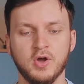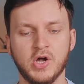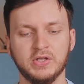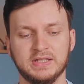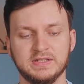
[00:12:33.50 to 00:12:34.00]
You know
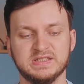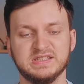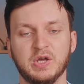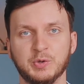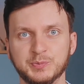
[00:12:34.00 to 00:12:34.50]
how it like
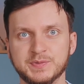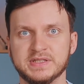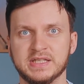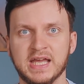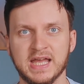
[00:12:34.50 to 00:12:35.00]

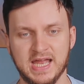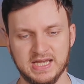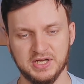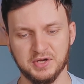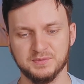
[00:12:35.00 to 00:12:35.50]
slopes
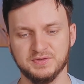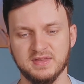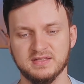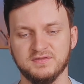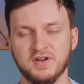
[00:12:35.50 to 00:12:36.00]
and it comes to
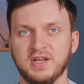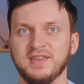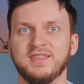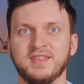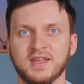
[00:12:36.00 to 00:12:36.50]
this very
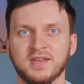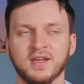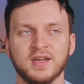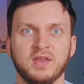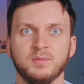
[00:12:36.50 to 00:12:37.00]
thin
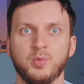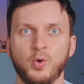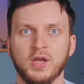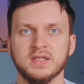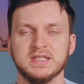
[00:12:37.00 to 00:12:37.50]

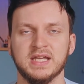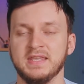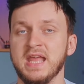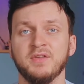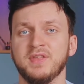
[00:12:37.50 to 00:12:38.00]
point.
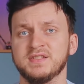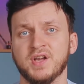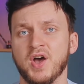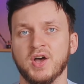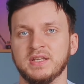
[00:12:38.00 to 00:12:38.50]
And now that's
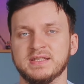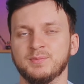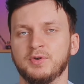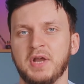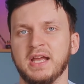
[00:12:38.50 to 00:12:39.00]
gone. It's
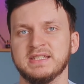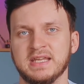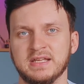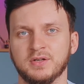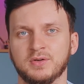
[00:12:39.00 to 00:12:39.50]
more
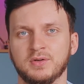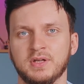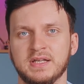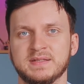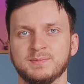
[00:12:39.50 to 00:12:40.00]

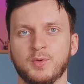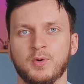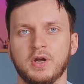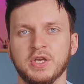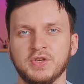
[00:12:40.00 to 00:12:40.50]
rectangle. It's
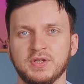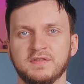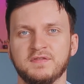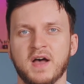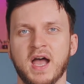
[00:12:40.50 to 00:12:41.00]
more
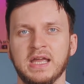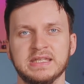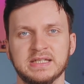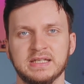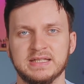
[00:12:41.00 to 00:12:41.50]

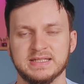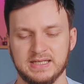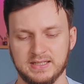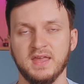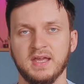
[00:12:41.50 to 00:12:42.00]
unified. It's
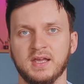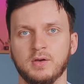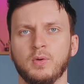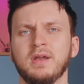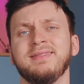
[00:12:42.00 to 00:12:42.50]
like thick
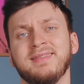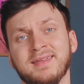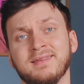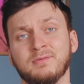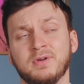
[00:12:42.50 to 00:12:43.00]
or
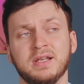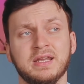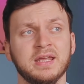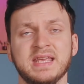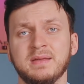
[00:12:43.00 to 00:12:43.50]
thin,
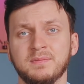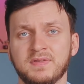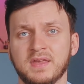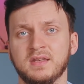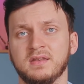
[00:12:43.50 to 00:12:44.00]
really. Same
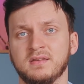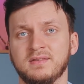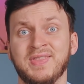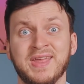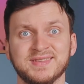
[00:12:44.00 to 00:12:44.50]

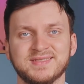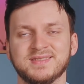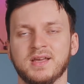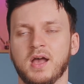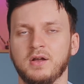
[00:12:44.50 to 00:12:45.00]

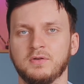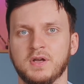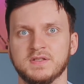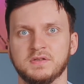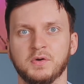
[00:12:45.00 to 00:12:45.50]
thinness
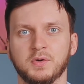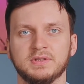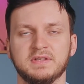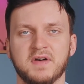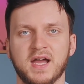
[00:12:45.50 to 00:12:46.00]
across the whole
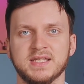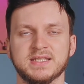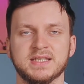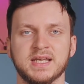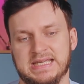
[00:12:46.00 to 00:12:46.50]

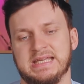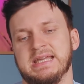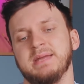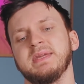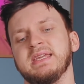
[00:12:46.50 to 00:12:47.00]
device.
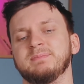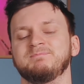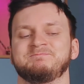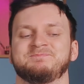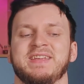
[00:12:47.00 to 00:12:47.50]
I
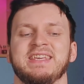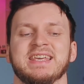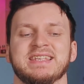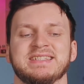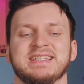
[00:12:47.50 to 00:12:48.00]
mean, I
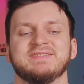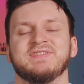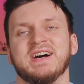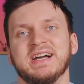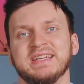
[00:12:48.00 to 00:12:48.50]
guess that's
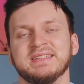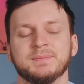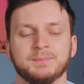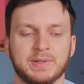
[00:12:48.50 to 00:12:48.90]
fine.